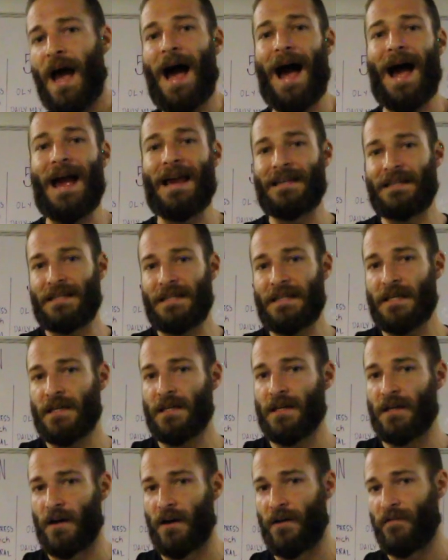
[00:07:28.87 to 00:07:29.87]

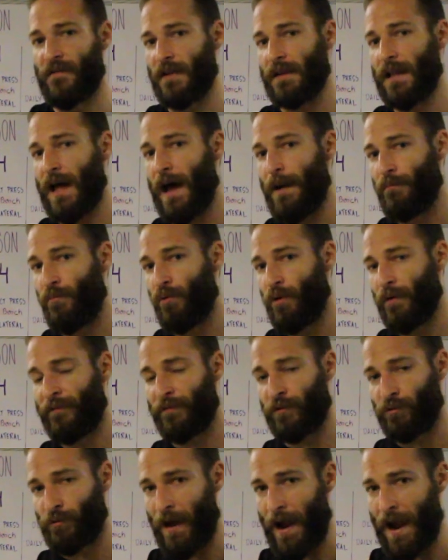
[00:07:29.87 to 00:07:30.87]
idea of a lot more
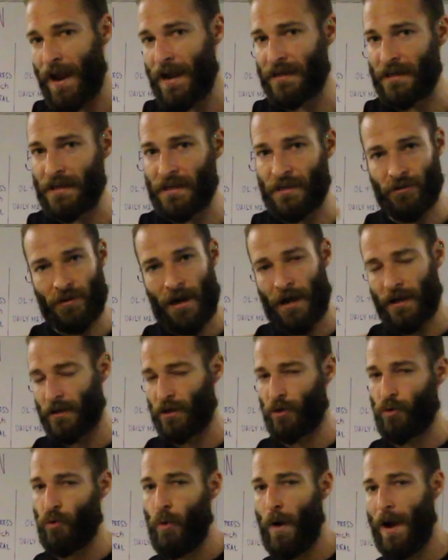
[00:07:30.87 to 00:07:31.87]
variety, and you're not
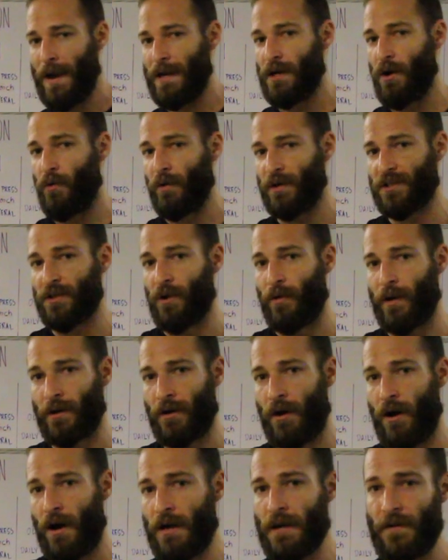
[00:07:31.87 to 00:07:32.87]
going to quite know what's going
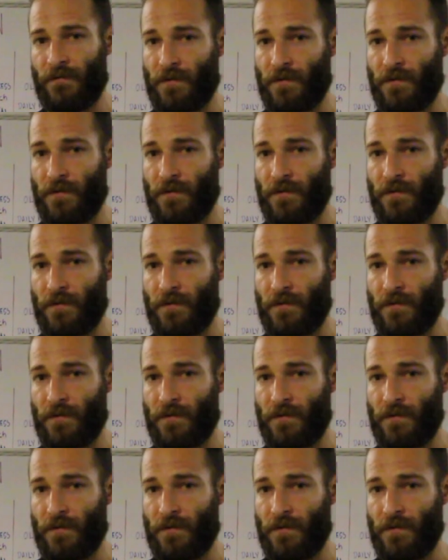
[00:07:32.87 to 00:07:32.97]
on.